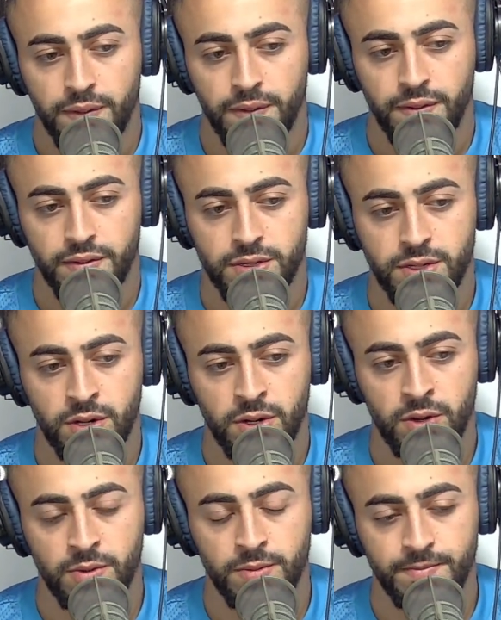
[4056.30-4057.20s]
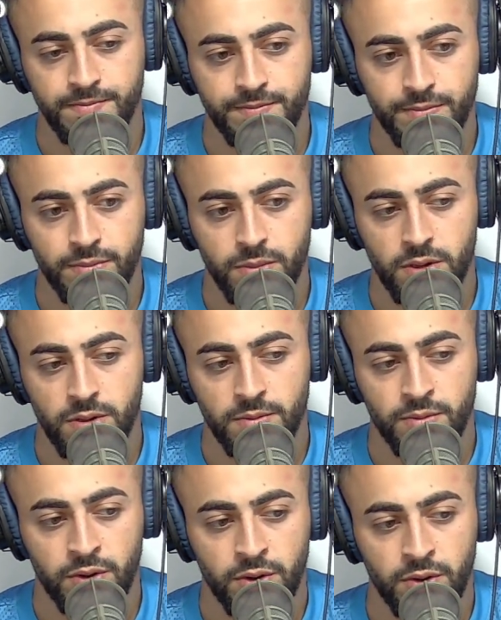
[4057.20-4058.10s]
So,
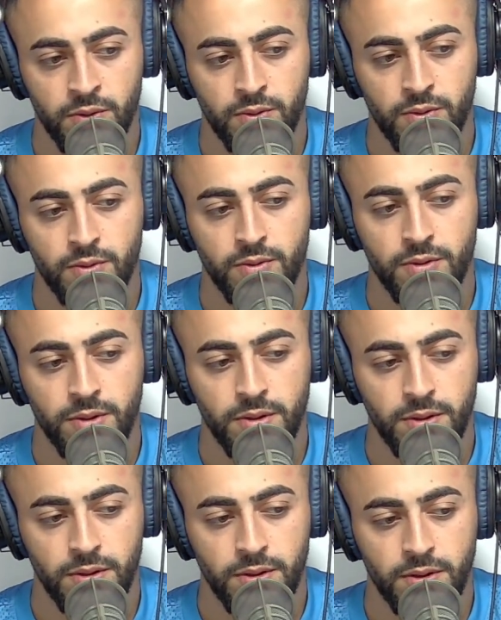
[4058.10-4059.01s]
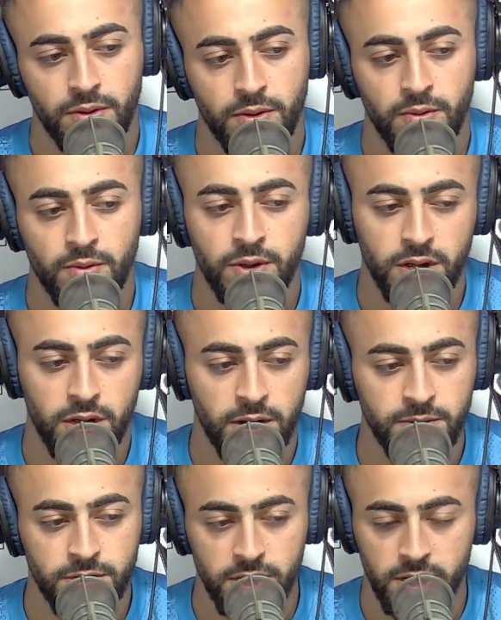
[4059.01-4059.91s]
bro, when it
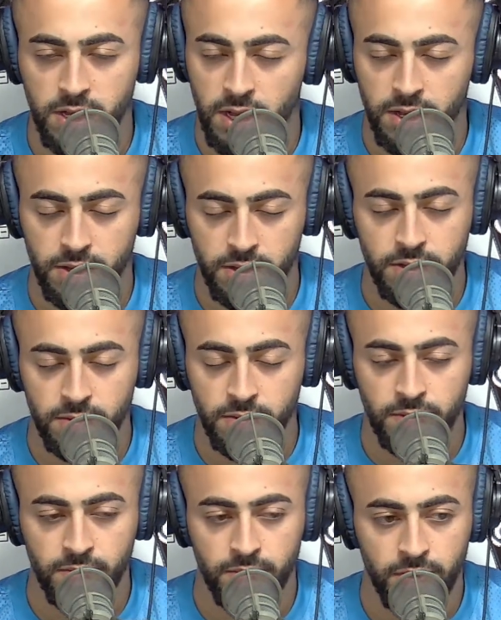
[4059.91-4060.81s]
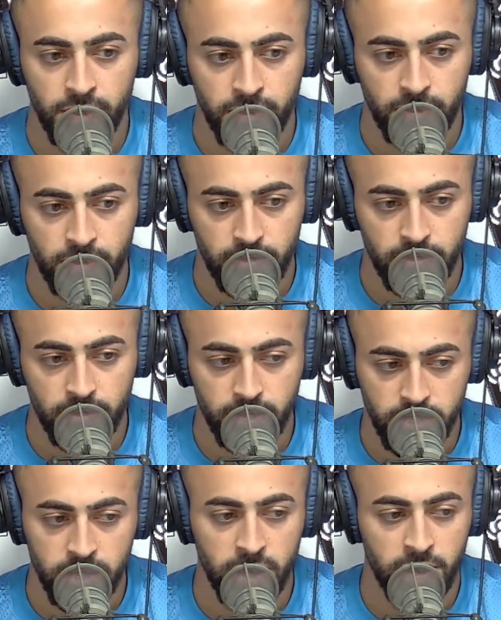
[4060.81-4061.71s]
comes to God and
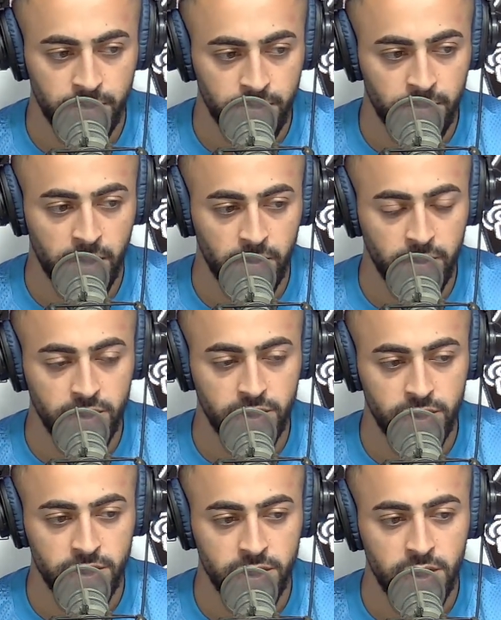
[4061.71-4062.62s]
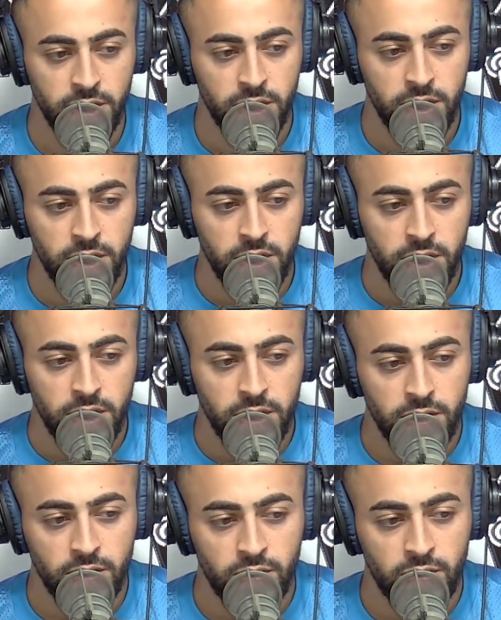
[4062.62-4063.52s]
Islam and my religion,
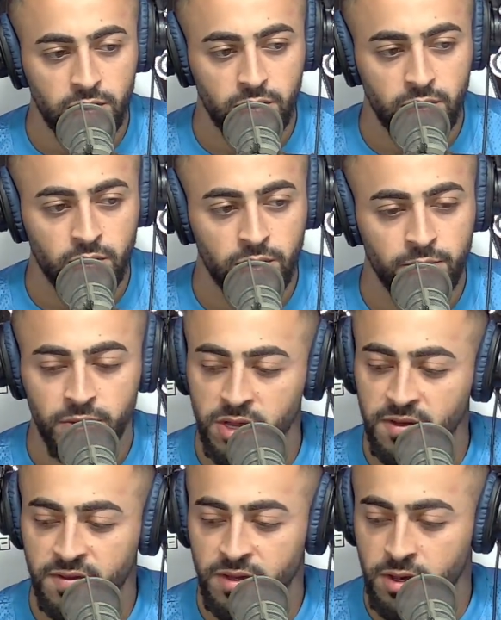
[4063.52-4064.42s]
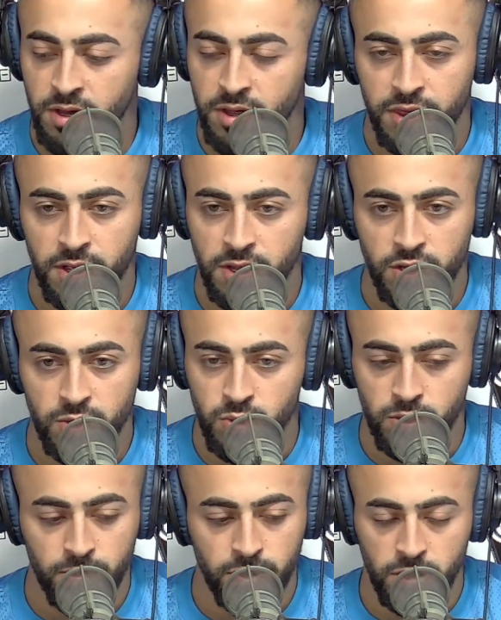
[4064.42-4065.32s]
we believe that nothing in this
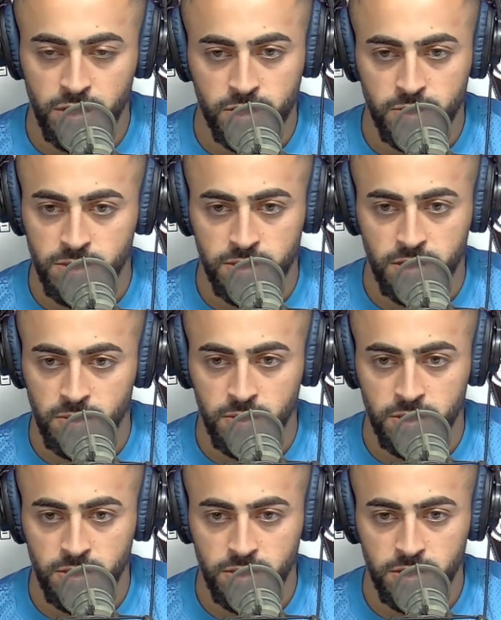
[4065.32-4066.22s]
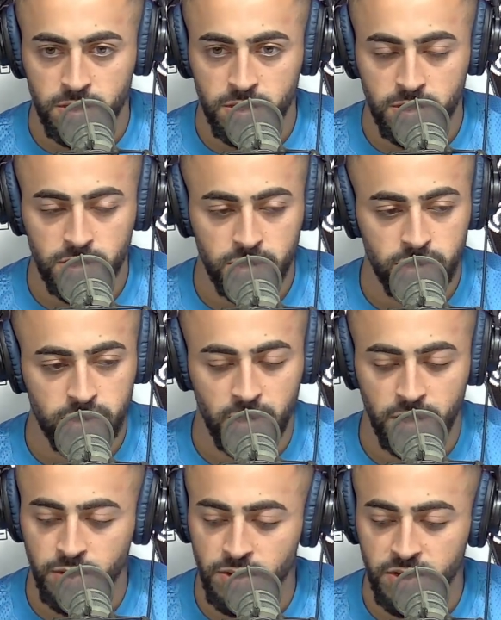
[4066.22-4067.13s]
world belongs to us anyways. So
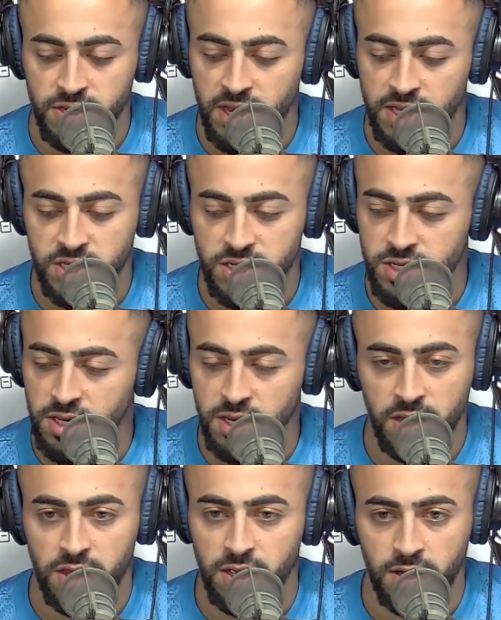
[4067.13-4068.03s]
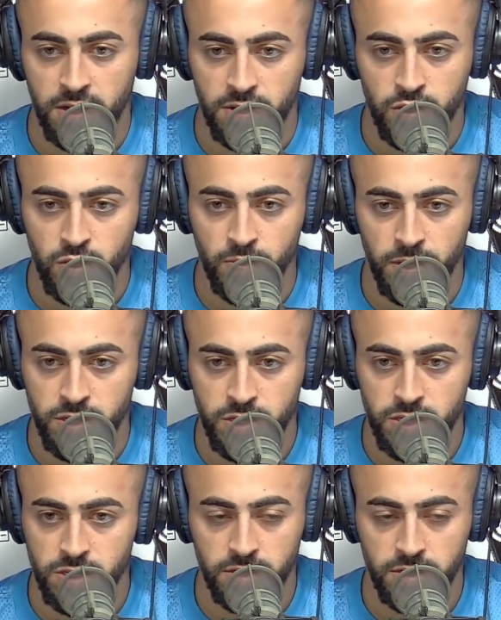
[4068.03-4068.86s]
I don't attach to anything too much.